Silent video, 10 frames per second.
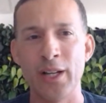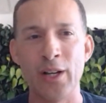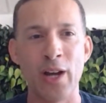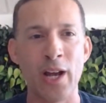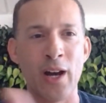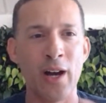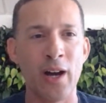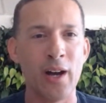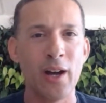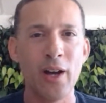And
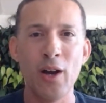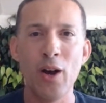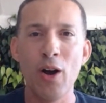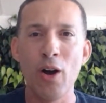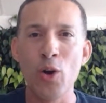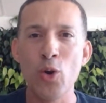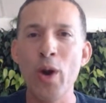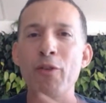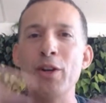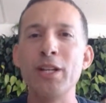uh,
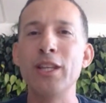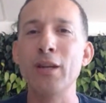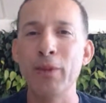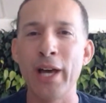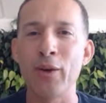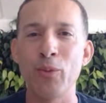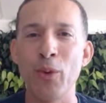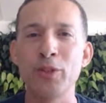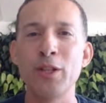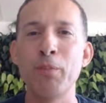whoever did the like,
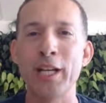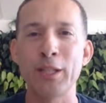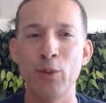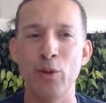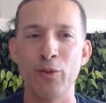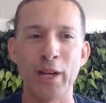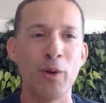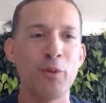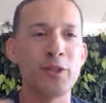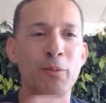what was the best move? Like,
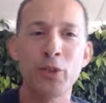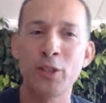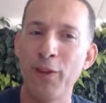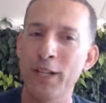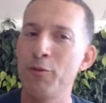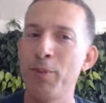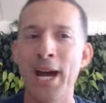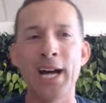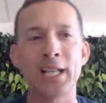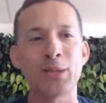what was the most effective
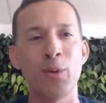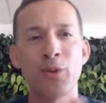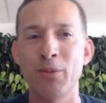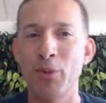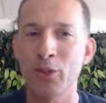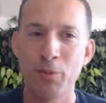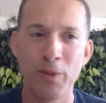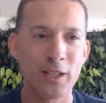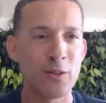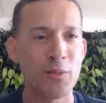pass? What was the most
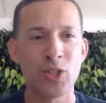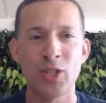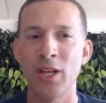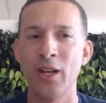effective submission?